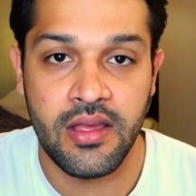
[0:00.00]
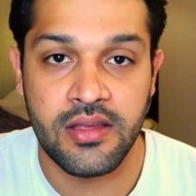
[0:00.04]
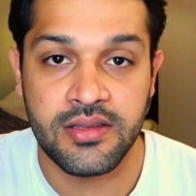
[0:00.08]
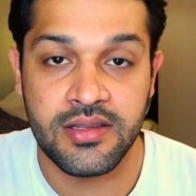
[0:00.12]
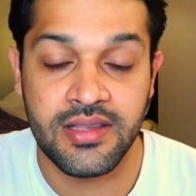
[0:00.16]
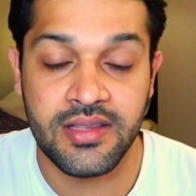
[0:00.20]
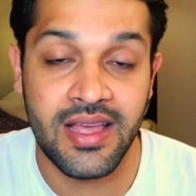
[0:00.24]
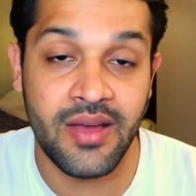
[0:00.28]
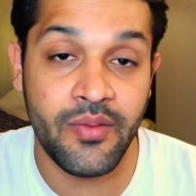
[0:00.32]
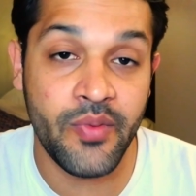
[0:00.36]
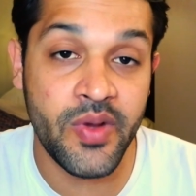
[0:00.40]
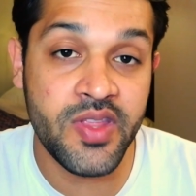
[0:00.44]
So
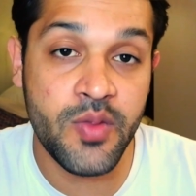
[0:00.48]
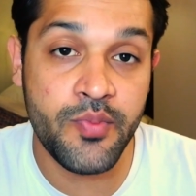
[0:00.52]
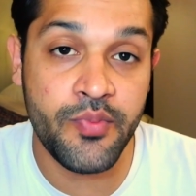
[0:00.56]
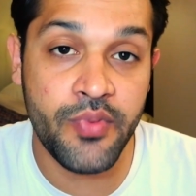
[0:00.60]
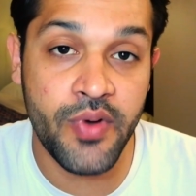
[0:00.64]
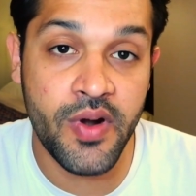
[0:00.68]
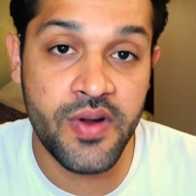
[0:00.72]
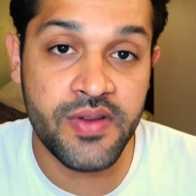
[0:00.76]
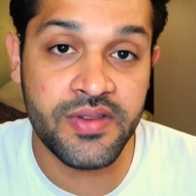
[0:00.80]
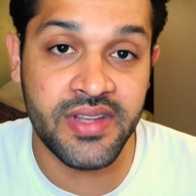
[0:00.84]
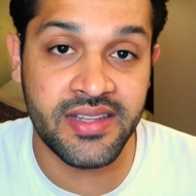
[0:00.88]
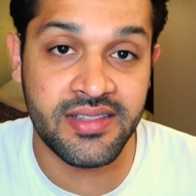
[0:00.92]
that when you
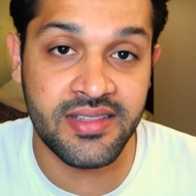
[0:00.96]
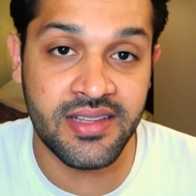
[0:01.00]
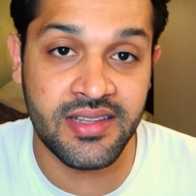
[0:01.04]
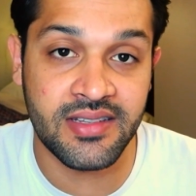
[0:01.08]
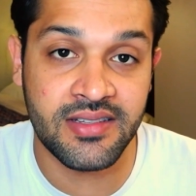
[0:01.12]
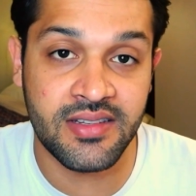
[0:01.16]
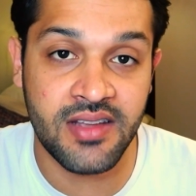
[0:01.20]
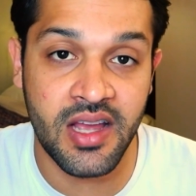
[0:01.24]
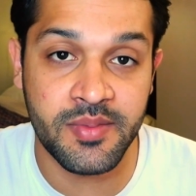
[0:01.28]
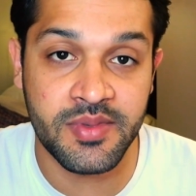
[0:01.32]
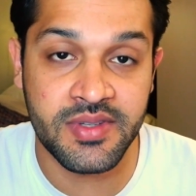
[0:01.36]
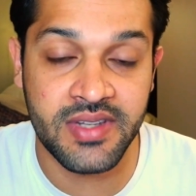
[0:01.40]
process this
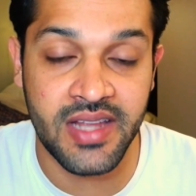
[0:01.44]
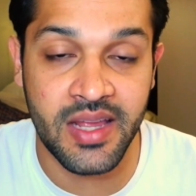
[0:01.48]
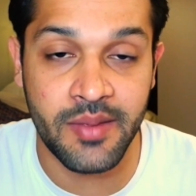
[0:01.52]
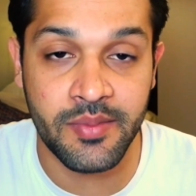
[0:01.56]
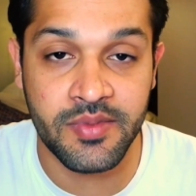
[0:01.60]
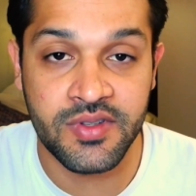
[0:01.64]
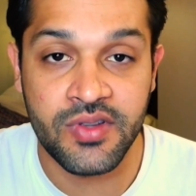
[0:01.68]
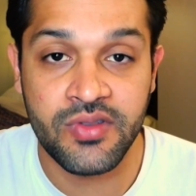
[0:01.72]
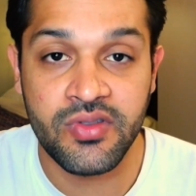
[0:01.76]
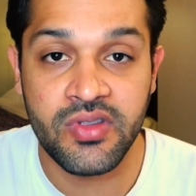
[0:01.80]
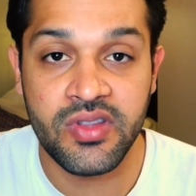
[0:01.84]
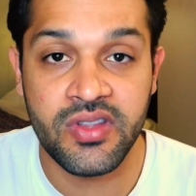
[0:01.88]
timestamp
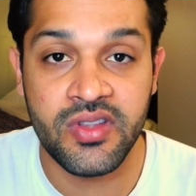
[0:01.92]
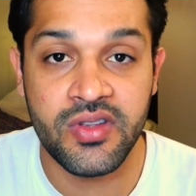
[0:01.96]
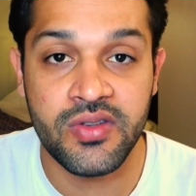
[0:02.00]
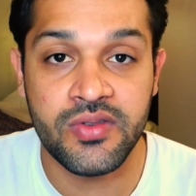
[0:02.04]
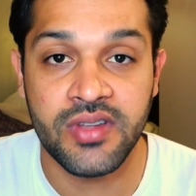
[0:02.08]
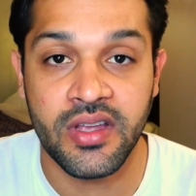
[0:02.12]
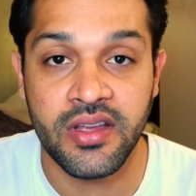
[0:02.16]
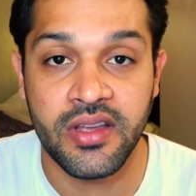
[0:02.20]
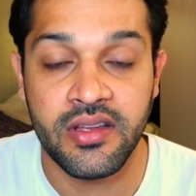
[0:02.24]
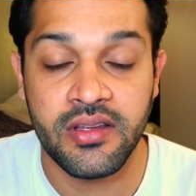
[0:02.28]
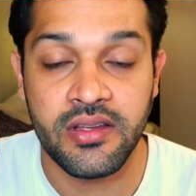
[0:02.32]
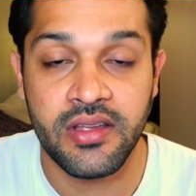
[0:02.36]
to the
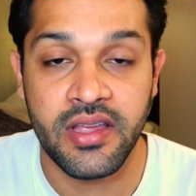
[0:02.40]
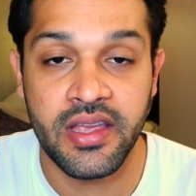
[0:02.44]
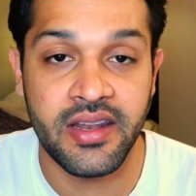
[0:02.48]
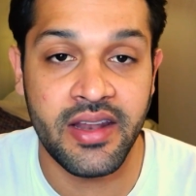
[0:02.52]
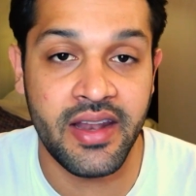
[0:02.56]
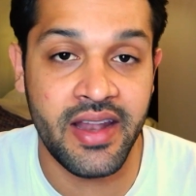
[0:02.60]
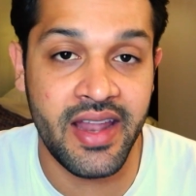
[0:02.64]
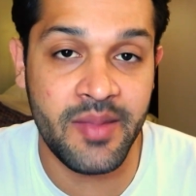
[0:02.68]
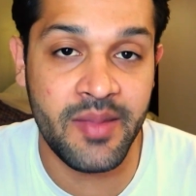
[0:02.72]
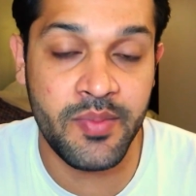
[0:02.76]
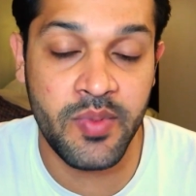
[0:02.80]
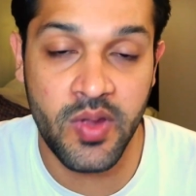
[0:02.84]
user in
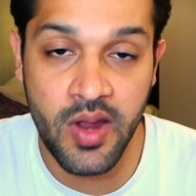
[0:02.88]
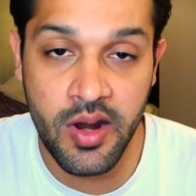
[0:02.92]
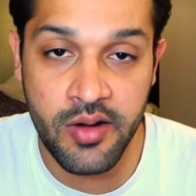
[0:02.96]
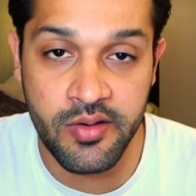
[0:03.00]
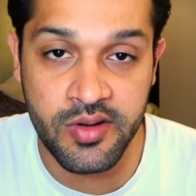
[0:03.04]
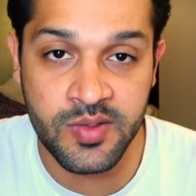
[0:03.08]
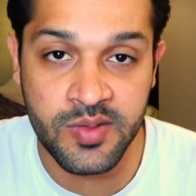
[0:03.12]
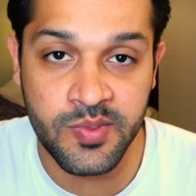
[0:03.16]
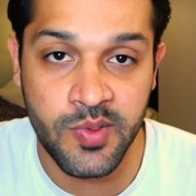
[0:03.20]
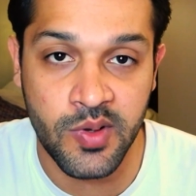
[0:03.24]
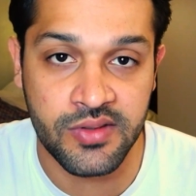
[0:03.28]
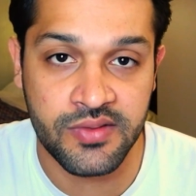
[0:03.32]
an API
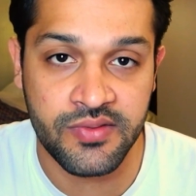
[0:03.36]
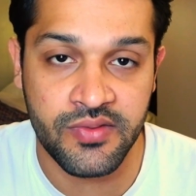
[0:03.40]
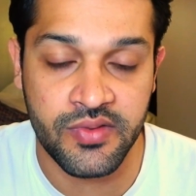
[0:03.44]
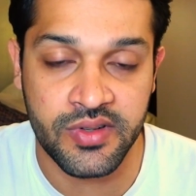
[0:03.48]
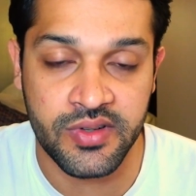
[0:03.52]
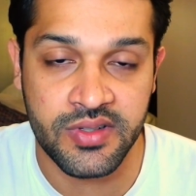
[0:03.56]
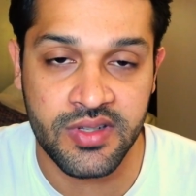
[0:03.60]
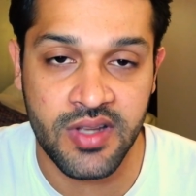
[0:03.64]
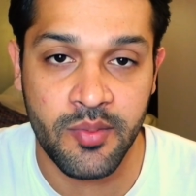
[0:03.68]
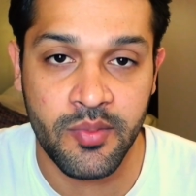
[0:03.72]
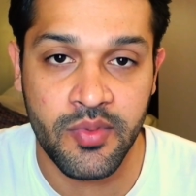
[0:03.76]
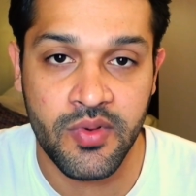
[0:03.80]
response, for
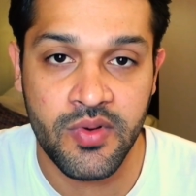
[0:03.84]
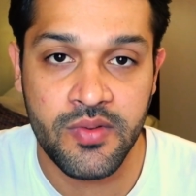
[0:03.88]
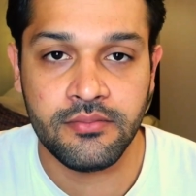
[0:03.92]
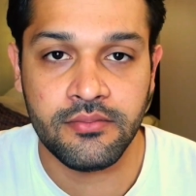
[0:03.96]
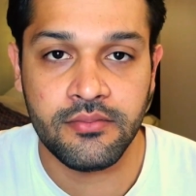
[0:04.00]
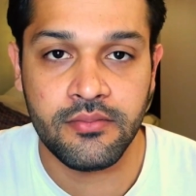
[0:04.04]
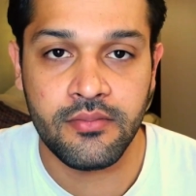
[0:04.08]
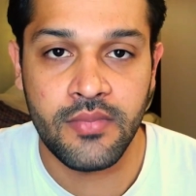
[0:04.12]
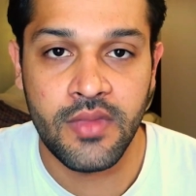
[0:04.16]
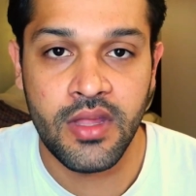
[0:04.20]
example,